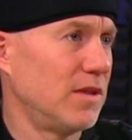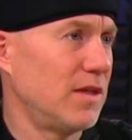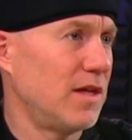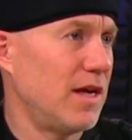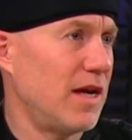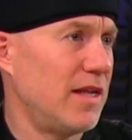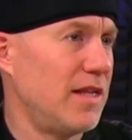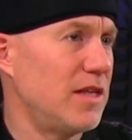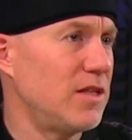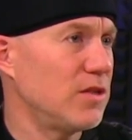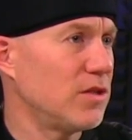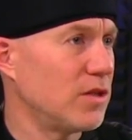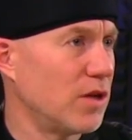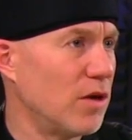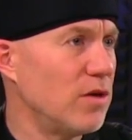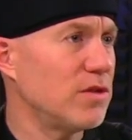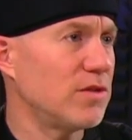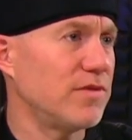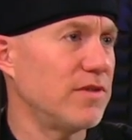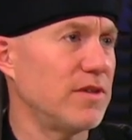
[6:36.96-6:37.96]
And this
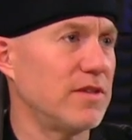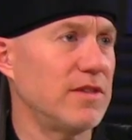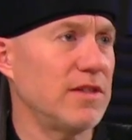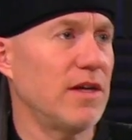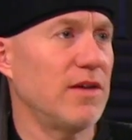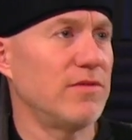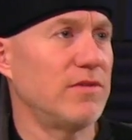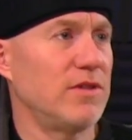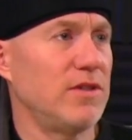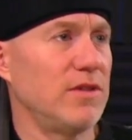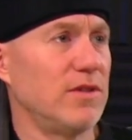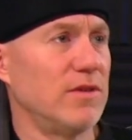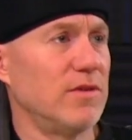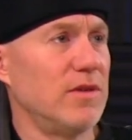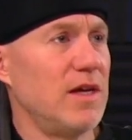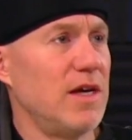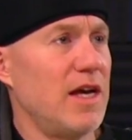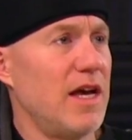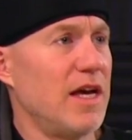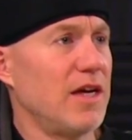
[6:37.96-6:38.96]
goes for yourself too.
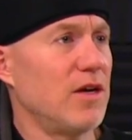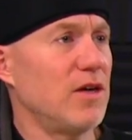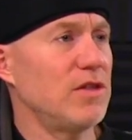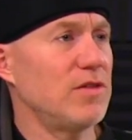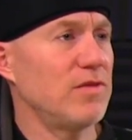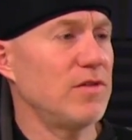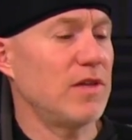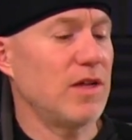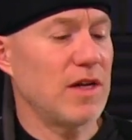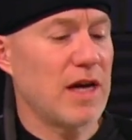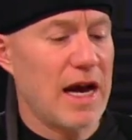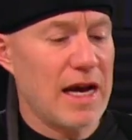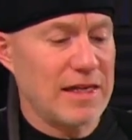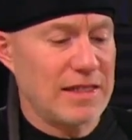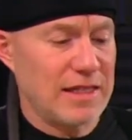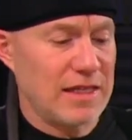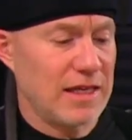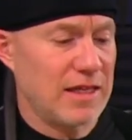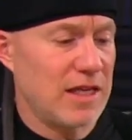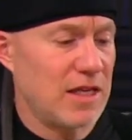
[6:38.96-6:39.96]
It goes for the
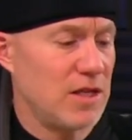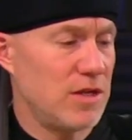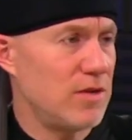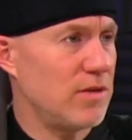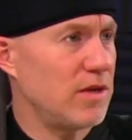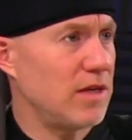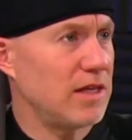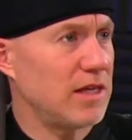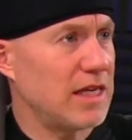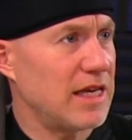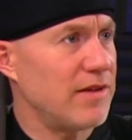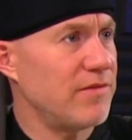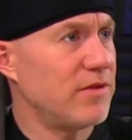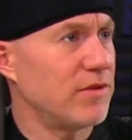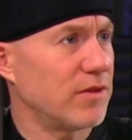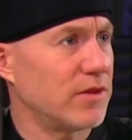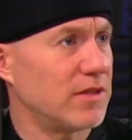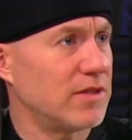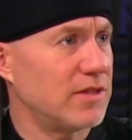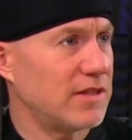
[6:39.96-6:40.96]
idea that you can give
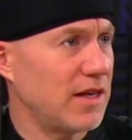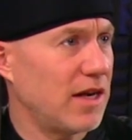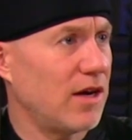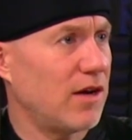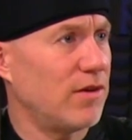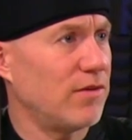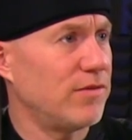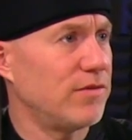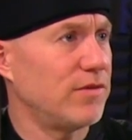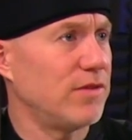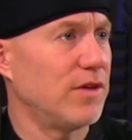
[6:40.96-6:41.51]
yourself